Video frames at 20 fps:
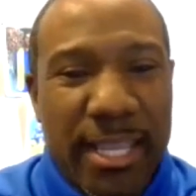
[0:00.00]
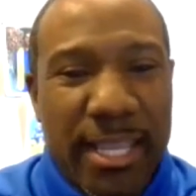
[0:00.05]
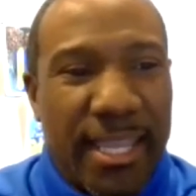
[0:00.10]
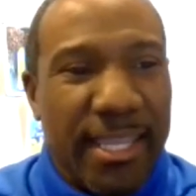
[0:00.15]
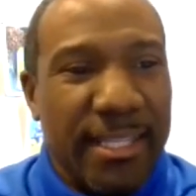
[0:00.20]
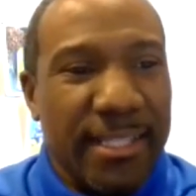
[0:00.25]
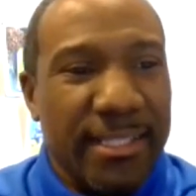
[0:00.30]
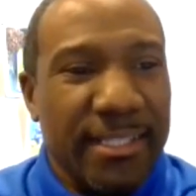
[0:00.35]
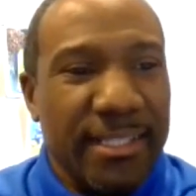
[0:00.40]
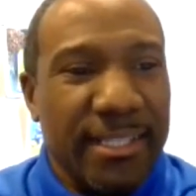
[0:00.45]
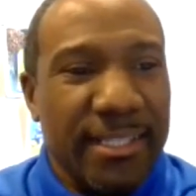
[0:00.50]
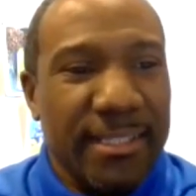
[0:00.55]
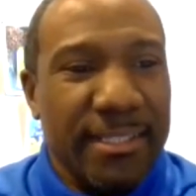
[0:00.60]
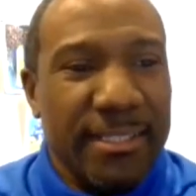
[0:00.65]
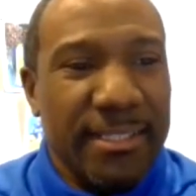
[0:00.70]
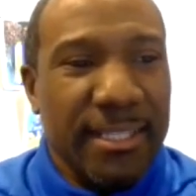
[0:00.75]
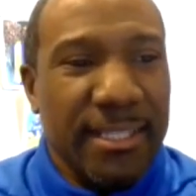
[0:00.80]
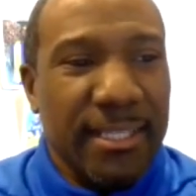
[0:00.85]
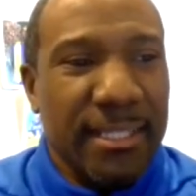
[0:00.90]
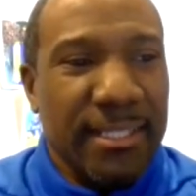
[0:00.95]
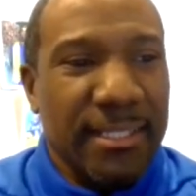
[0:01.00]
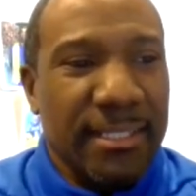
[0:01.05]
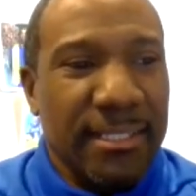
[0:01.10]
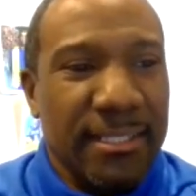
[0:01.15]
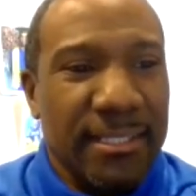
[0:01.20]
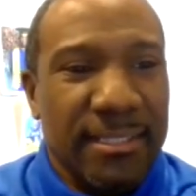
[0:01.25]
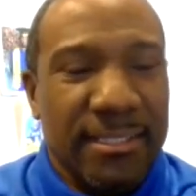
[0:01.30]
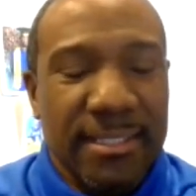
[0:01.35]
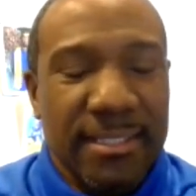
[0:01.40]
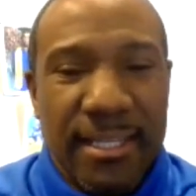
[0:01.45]
And and the thing
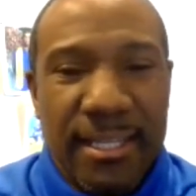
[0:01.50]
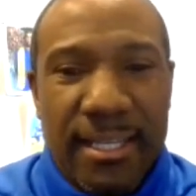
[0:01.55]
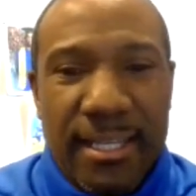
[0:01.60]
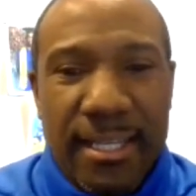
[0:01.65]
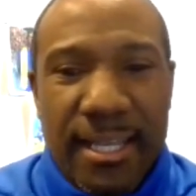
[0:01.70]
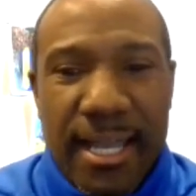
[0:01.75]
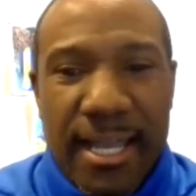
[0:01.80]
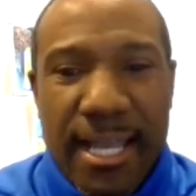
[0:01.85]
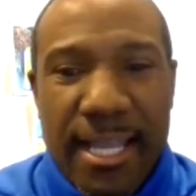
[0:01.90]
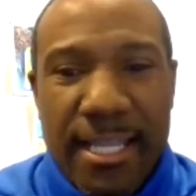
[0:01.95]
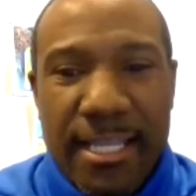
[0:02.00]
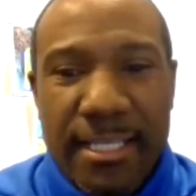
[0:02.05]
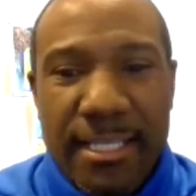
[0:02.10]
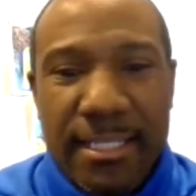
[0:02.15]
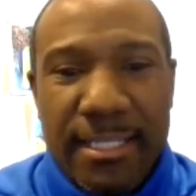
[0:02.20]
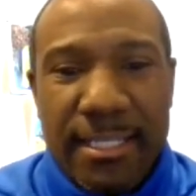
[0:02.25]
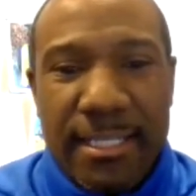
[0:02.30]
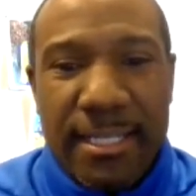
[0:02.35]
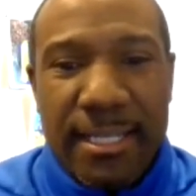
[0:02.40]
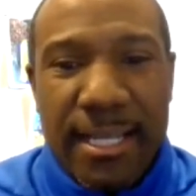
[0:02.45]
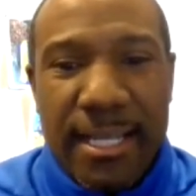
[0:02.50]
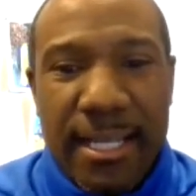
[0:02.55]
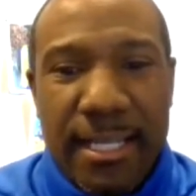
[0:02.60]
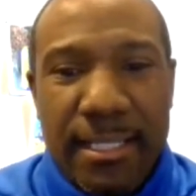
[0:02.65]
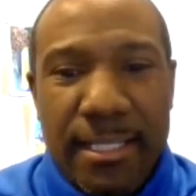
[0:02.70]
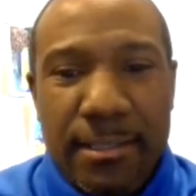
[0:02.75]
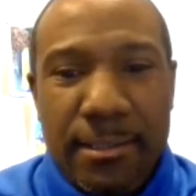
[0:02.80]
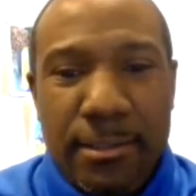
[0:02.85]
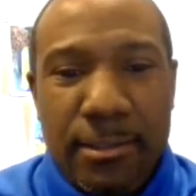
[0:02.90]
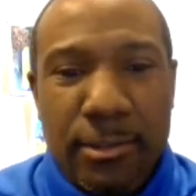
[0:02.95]
is, I
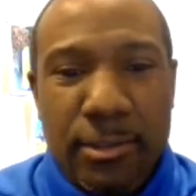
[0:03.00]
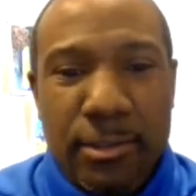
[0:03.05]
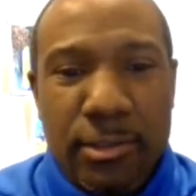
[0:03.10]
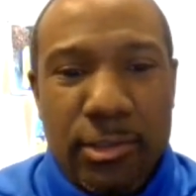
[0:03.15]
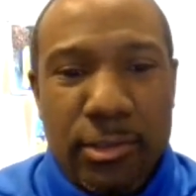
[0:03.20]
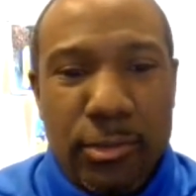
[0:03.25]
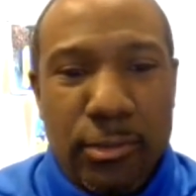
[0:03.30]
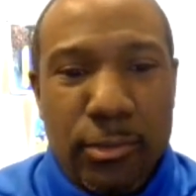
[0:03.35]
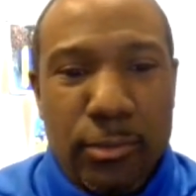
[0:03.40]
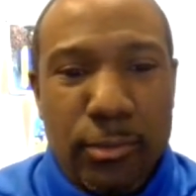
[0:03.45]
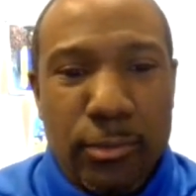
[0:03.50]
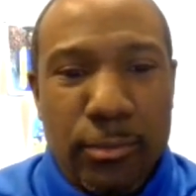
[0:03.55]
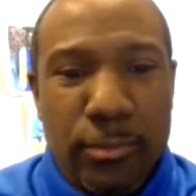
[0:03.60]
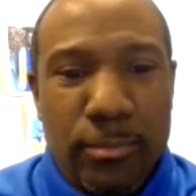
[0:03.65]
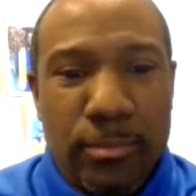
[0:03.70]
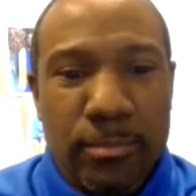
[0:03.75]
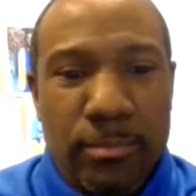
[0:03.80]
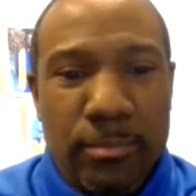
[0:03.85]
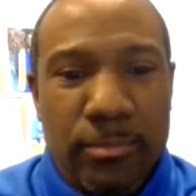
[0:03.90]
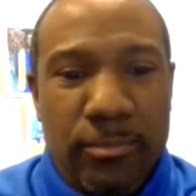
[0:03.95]
I look to